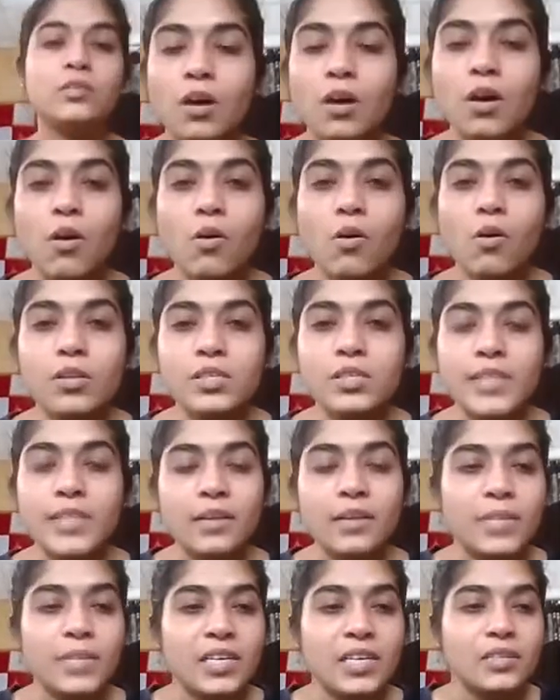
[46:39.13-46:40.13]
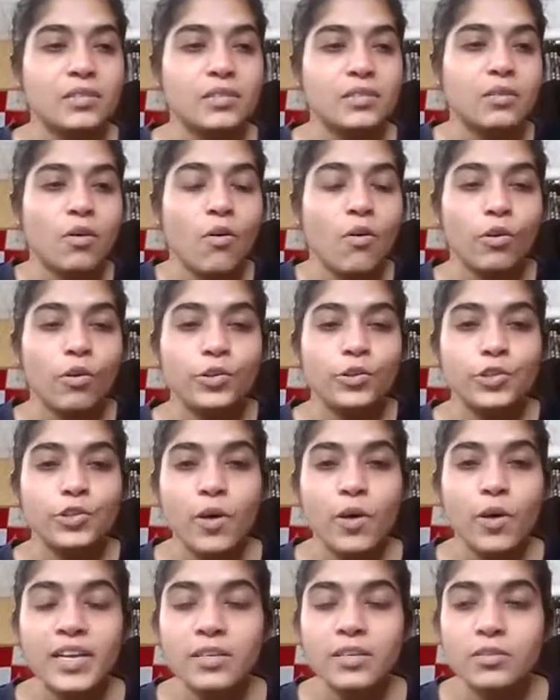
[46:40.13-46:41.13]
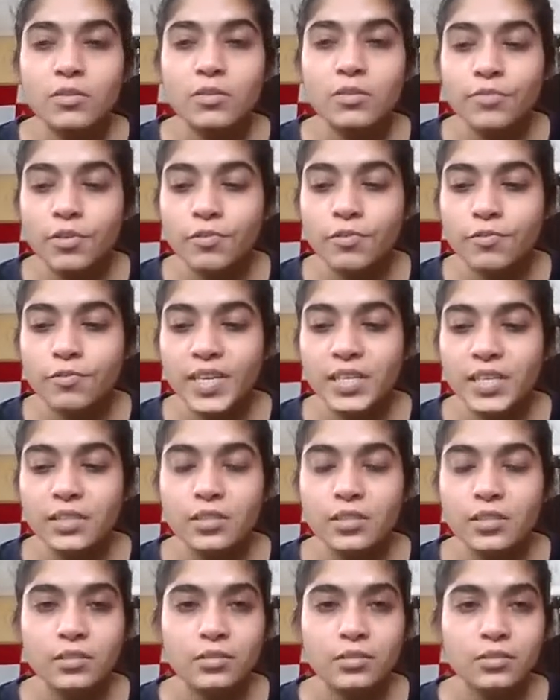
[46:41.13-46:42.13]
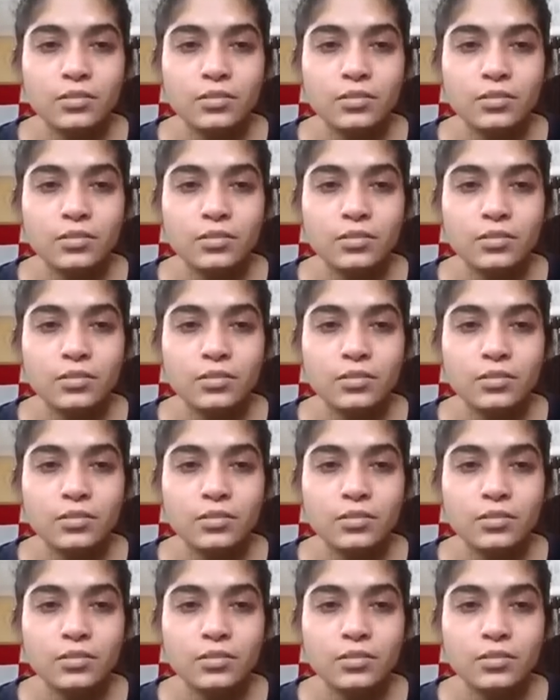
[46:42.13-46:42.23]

all segments, all joints of your feet,